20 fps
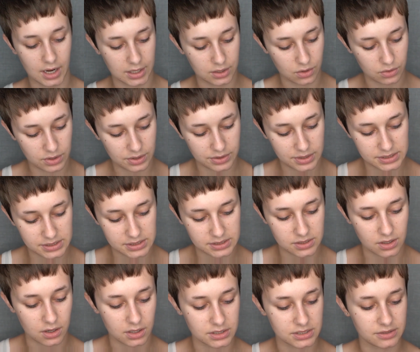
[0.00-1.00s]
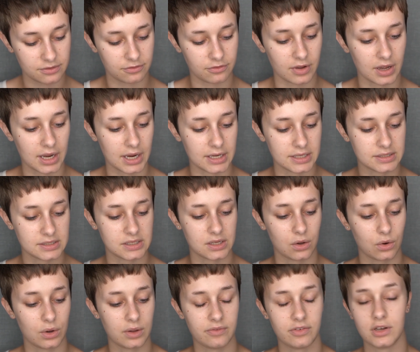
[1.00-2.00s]
I know that this is hard to find,
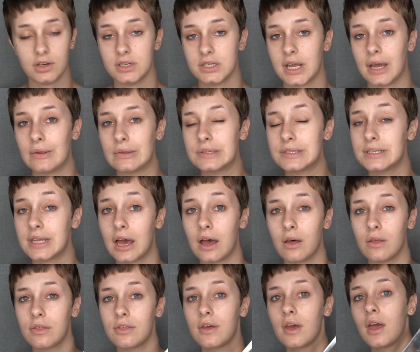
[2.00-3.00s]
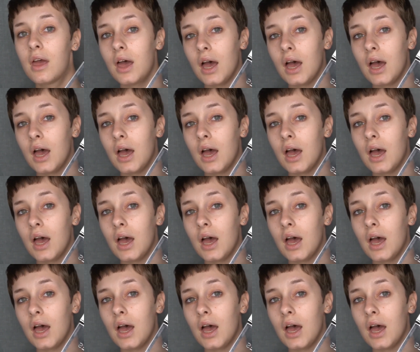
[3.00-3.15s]
so if you're down south,